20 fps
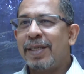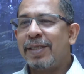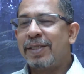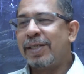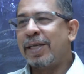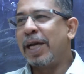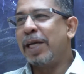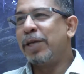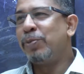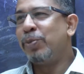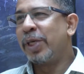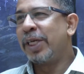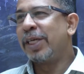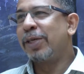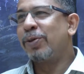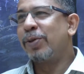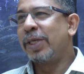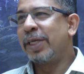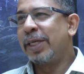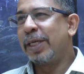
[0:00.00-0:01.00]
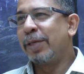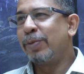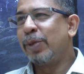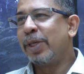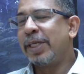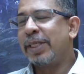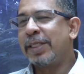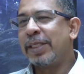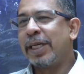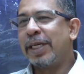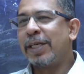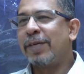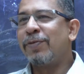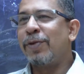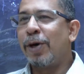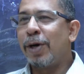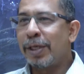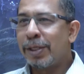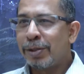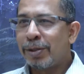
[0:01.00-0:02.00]
So I bring to the table a set
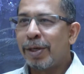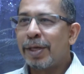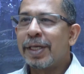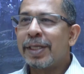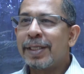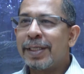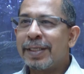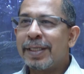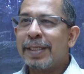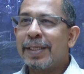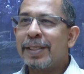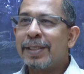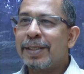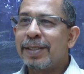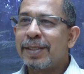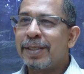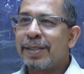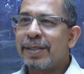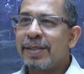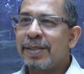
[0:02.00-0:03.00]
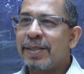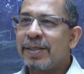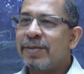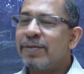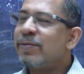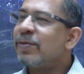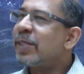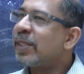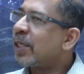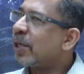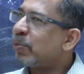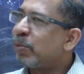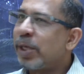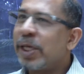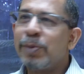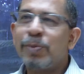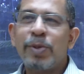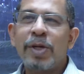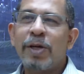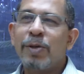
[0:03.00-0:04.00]
of horizontal skills which
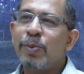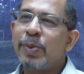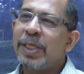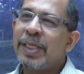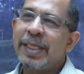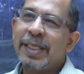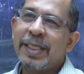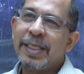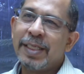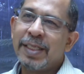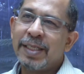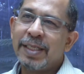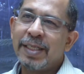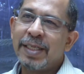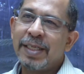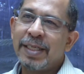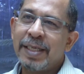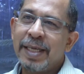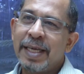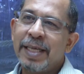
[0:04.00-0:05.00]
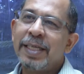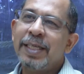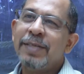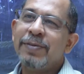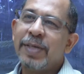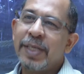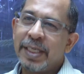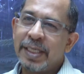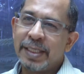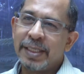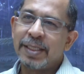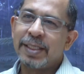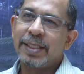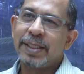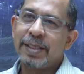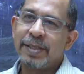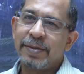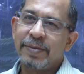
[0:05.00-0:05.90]
apply probably in any vertical.